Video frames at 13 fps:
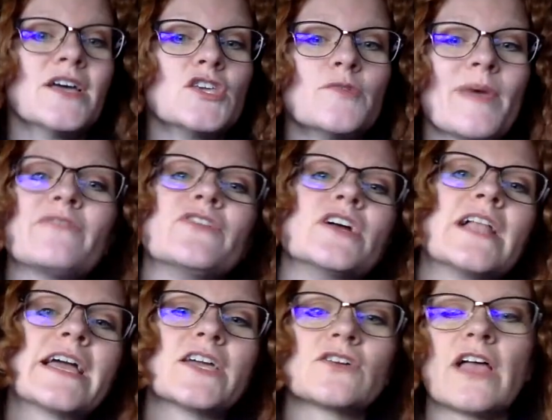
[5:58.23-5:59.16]
you may feel
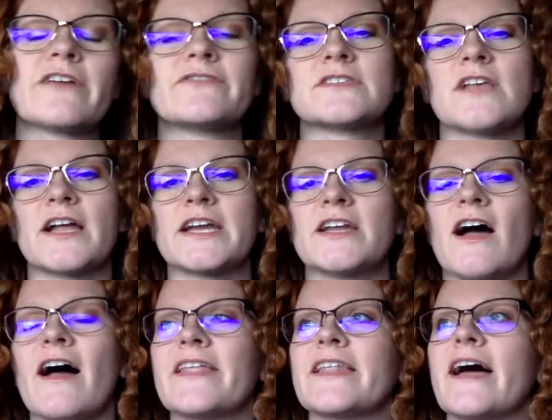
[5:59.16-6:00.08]
like your life is
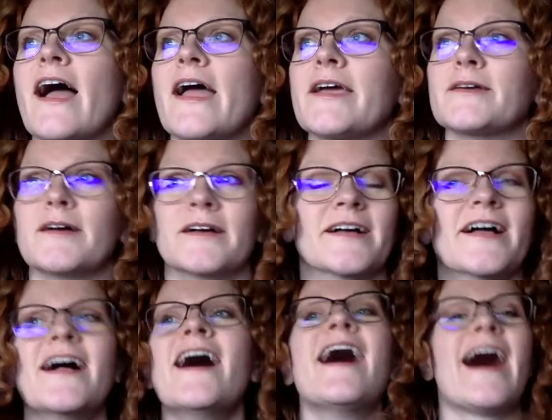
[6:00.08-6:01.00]
la-di-da, and I
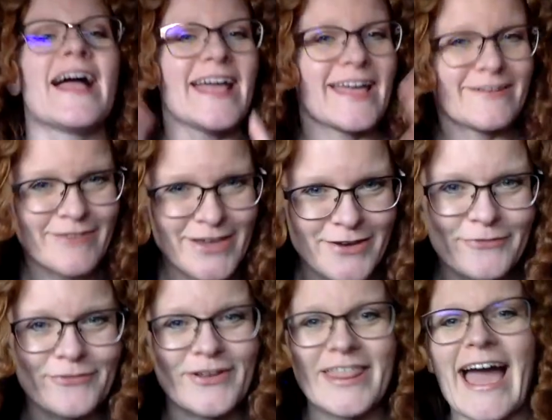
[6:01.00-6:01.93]
I envy you
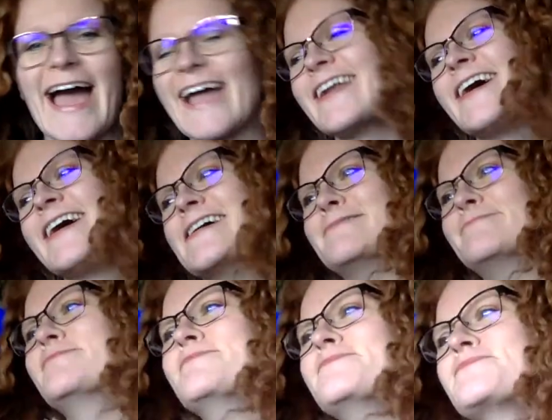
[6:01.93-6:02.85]
for that.
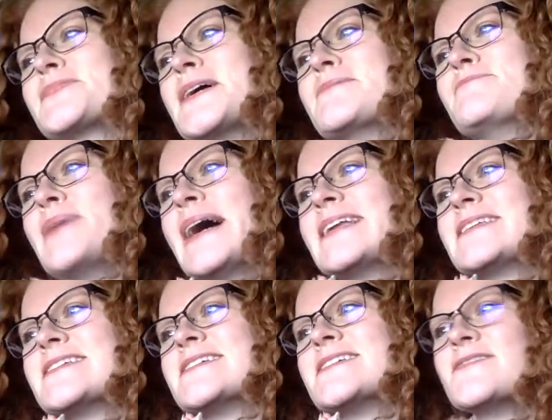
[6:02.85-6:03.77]
Um, but
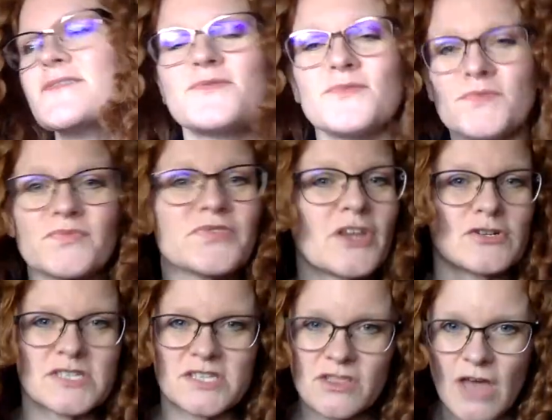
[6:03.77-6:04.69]

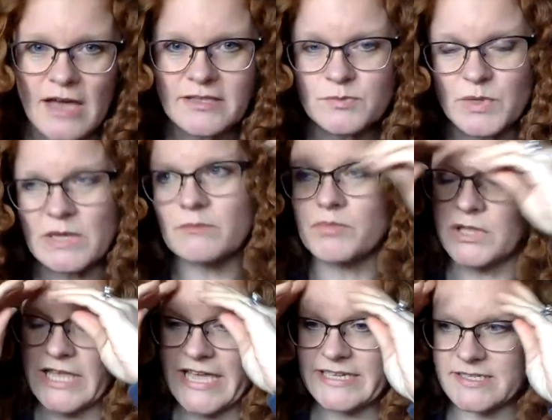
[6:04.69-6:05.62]
there's thoughts being
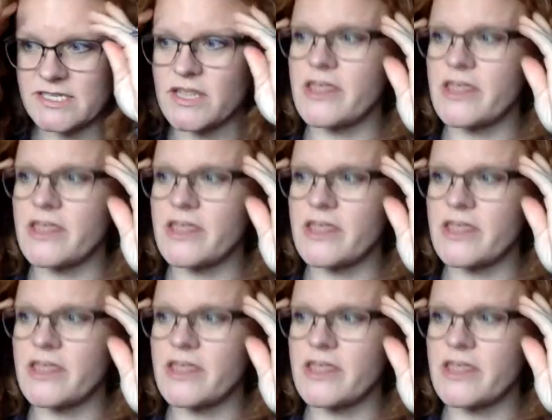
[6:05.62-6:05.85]
placed,